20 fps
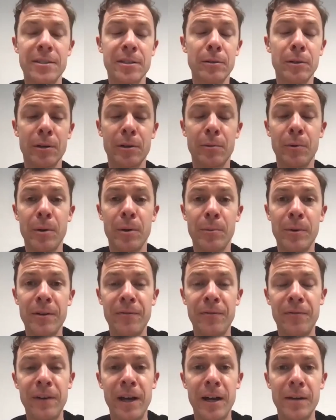so look,
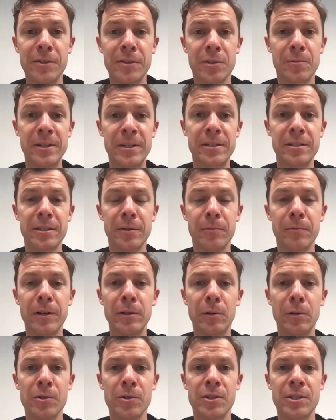we've just recently
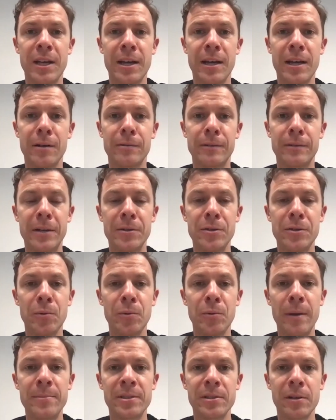relaunched our new
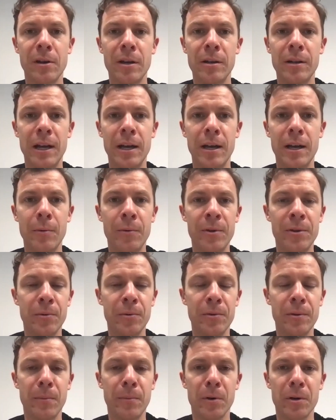website with
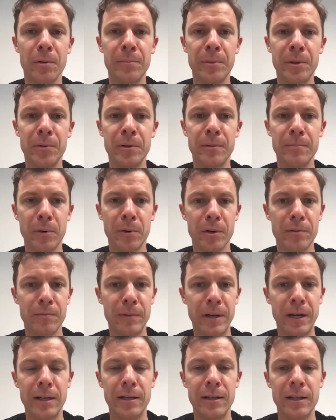all the modern build and modern
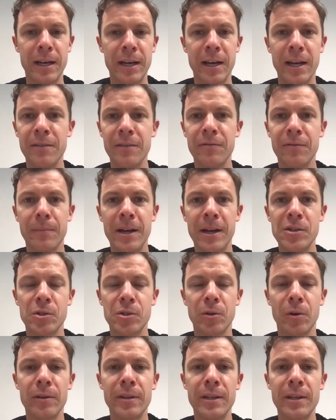run information
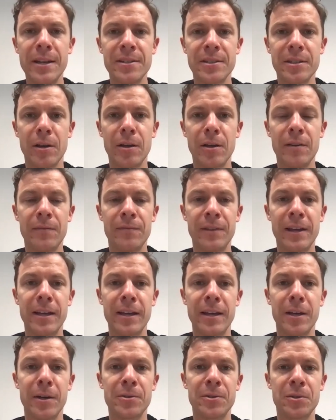on there. So if they
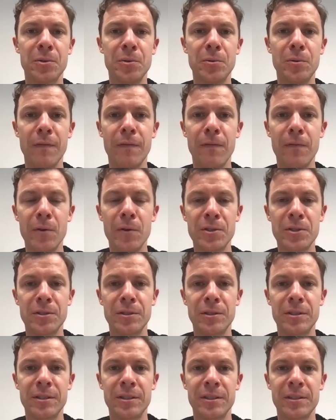go to
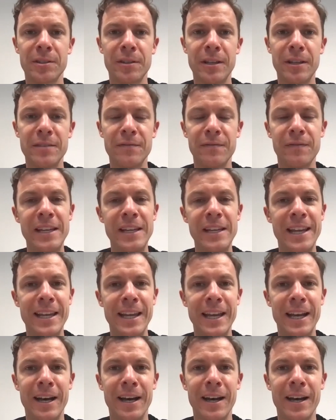Versent, so that's
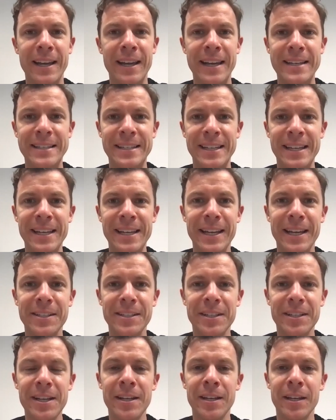
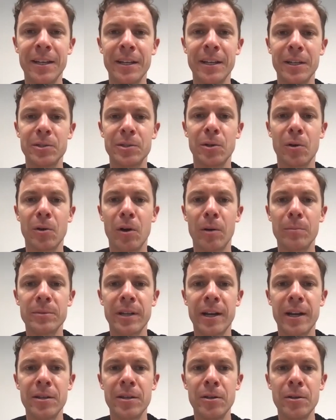
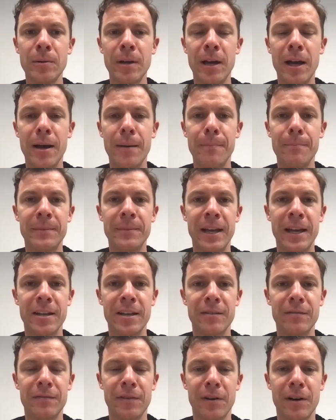Versent.com.au, they
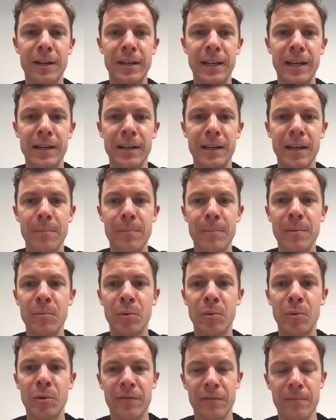can find out a bit
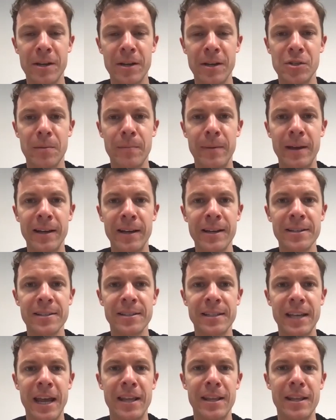more information about
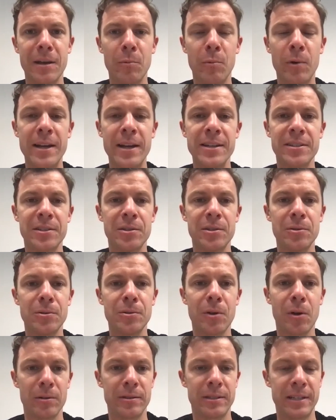us and then ways to
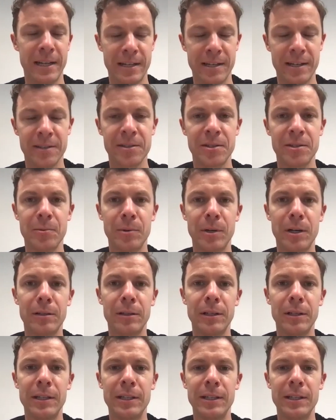contact us as
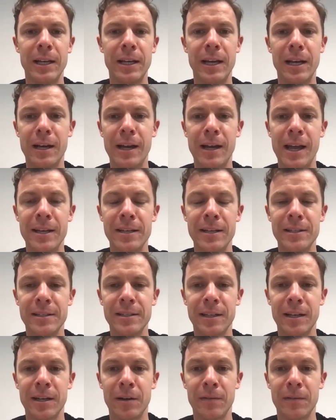well.
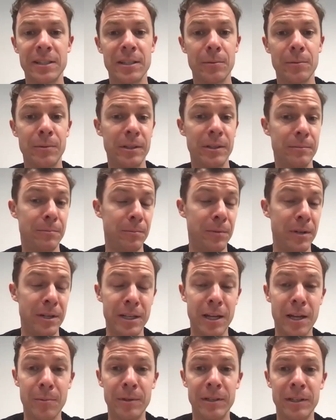Obviously,
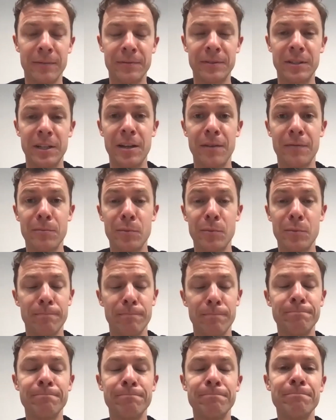we'd love to hear from you.